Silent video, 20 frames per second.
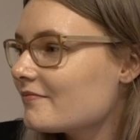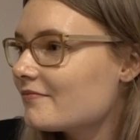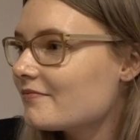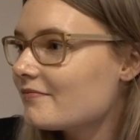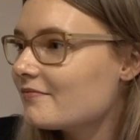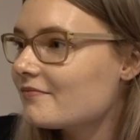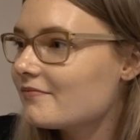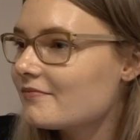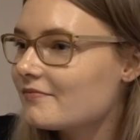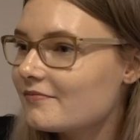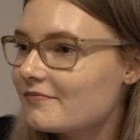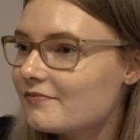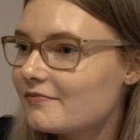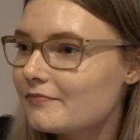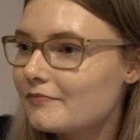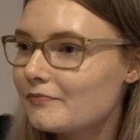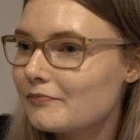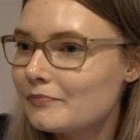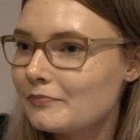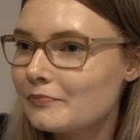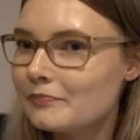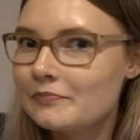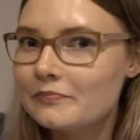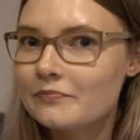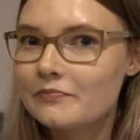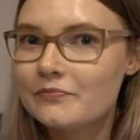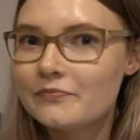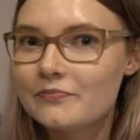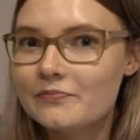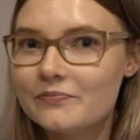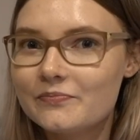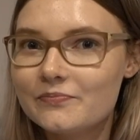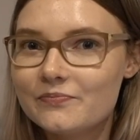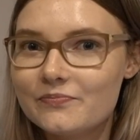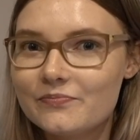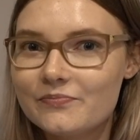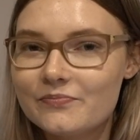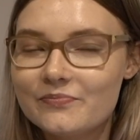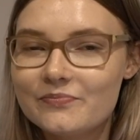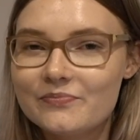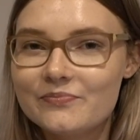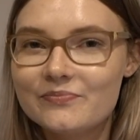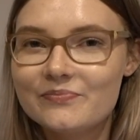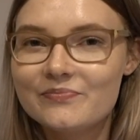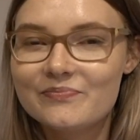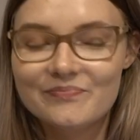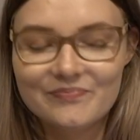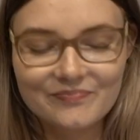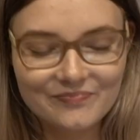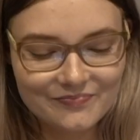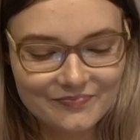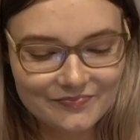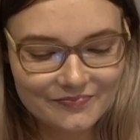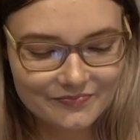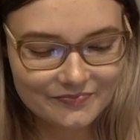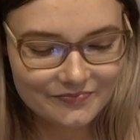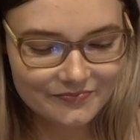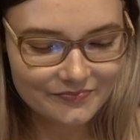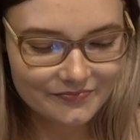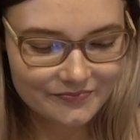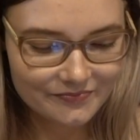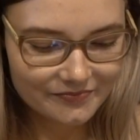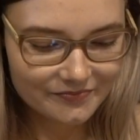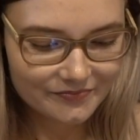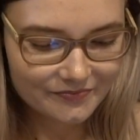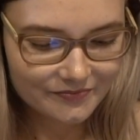This person isn't speaking.